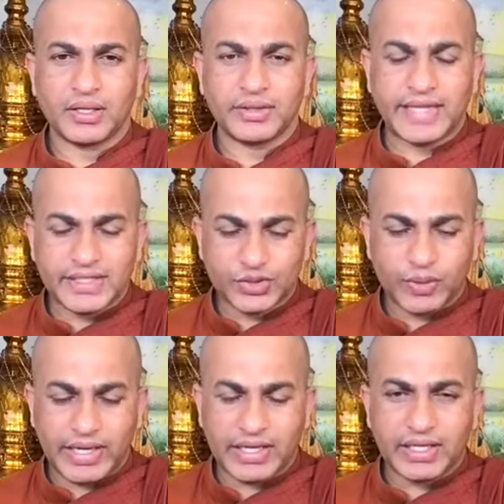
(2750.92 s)
that's
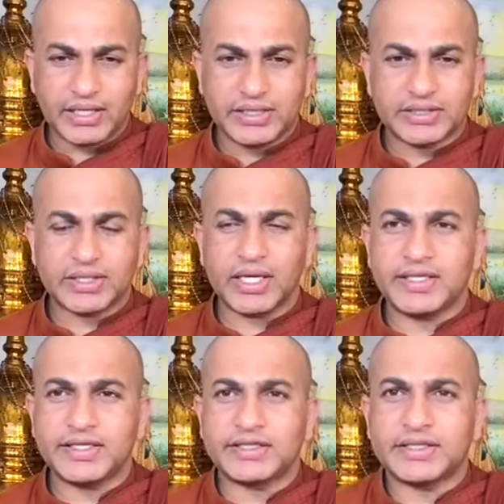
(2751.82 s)
why it is
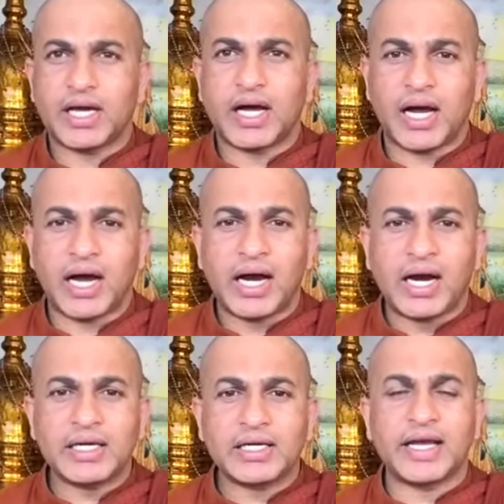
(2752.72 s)
it is art